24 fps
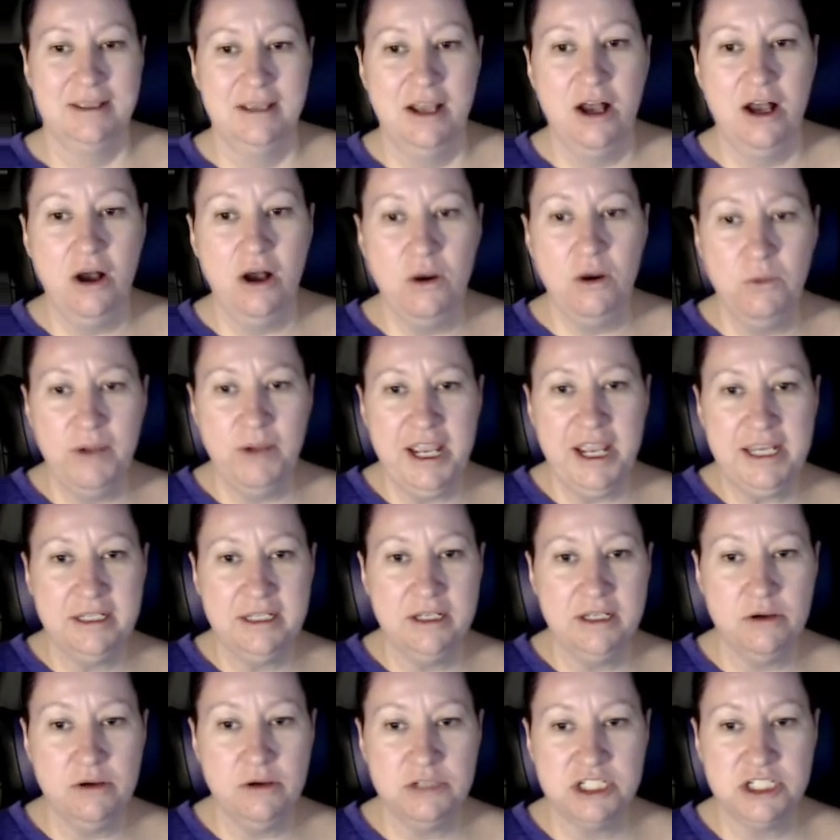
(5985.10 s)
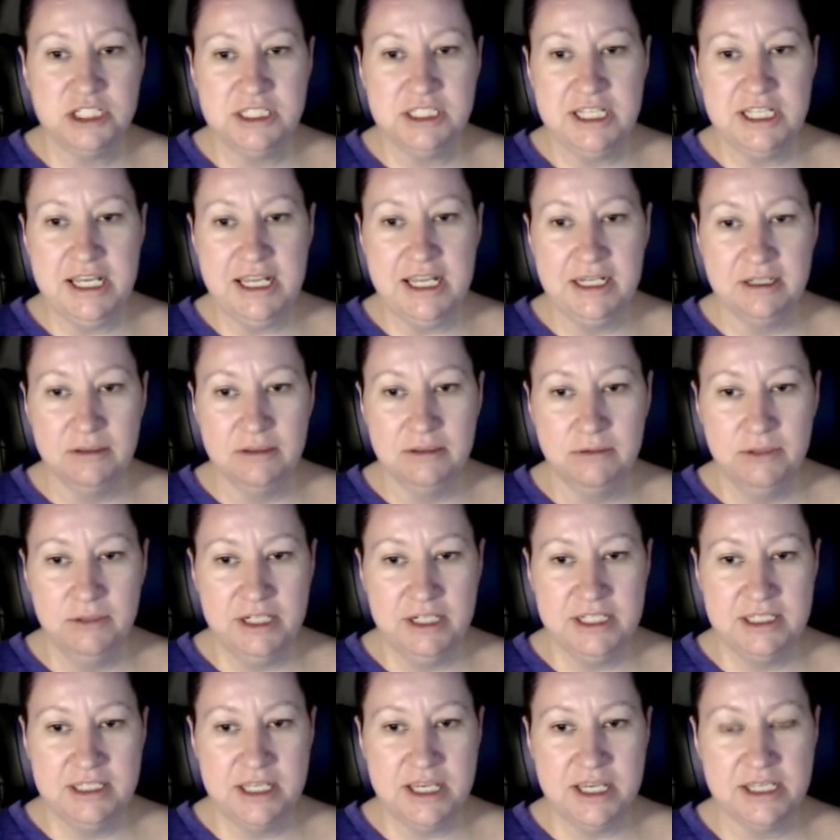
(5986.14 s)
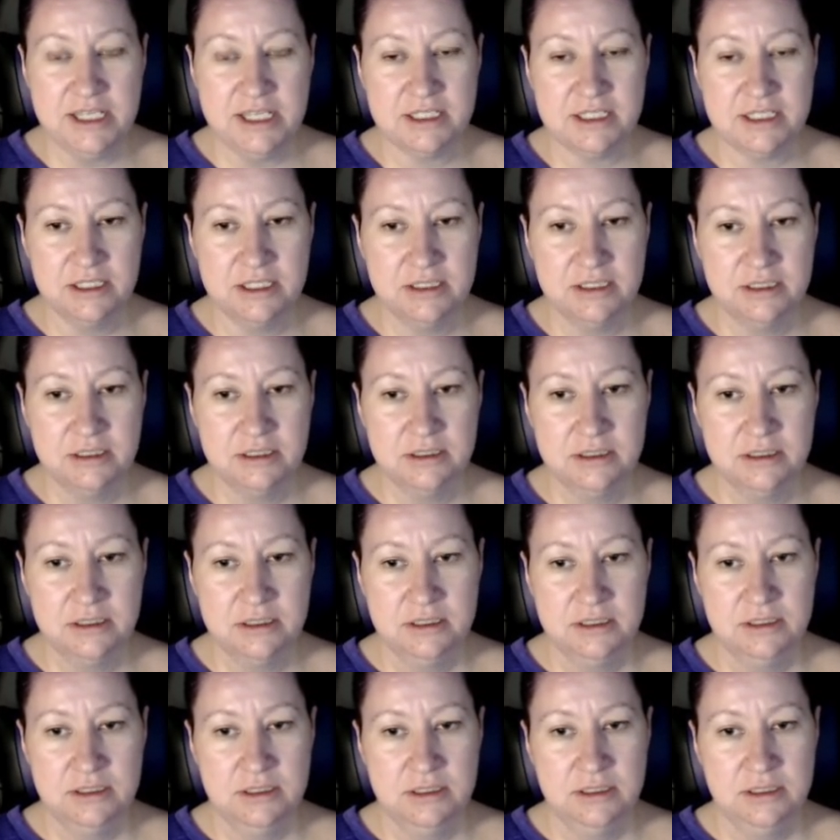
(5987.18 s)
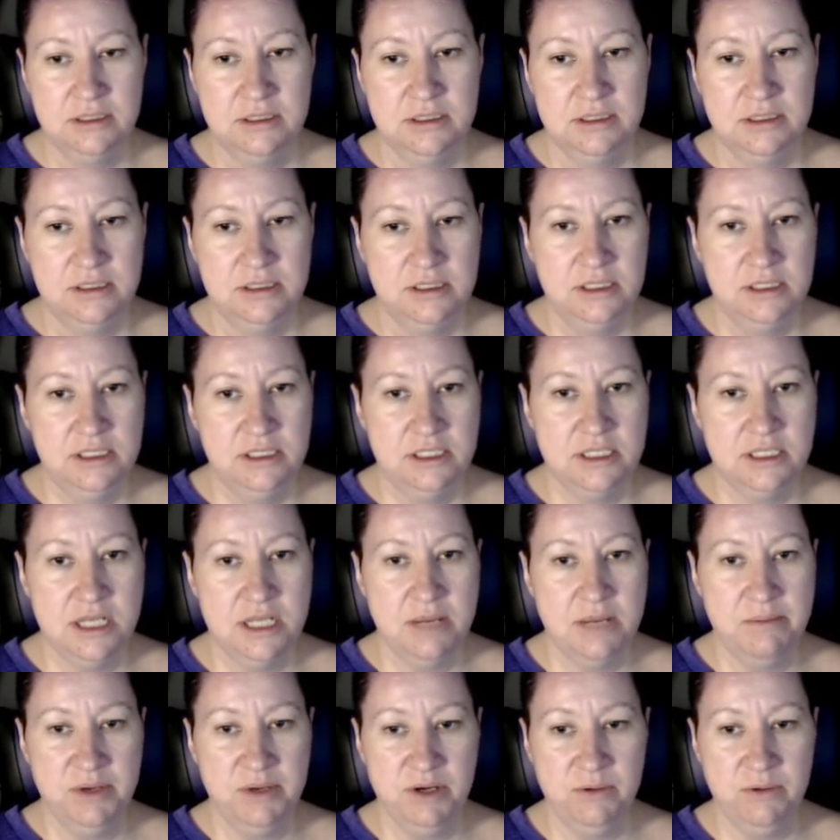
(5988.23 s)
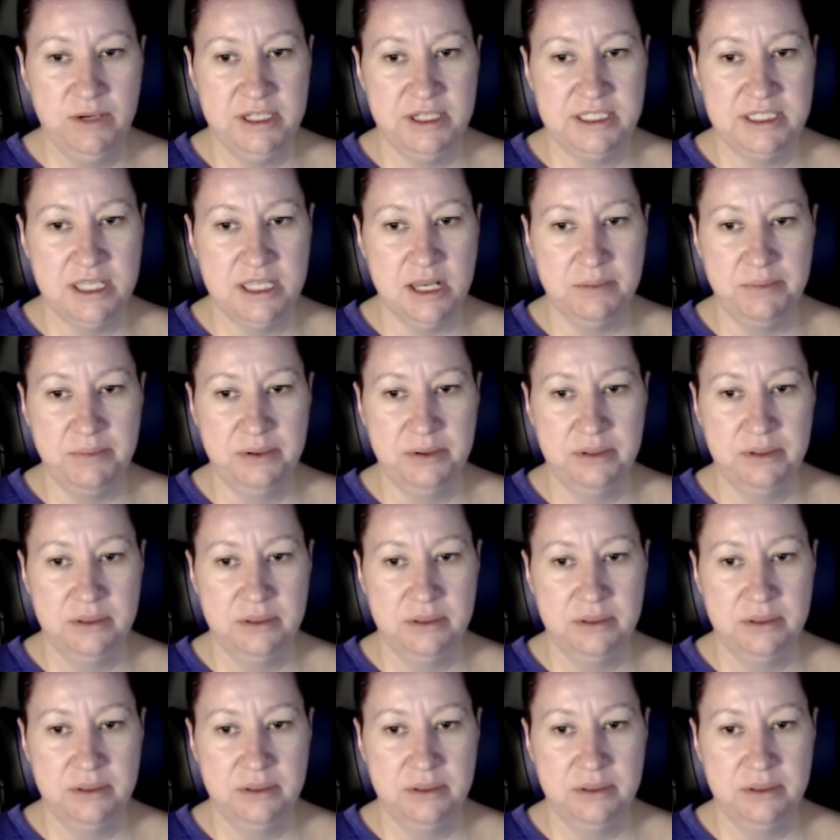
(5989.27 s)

Oh, wait, no, she did. What is this? This number went up.